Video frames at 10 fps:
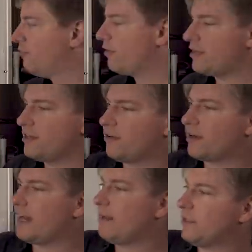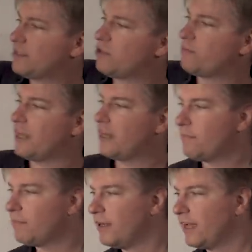whether you are able to pick
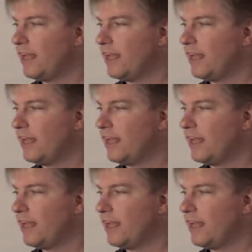up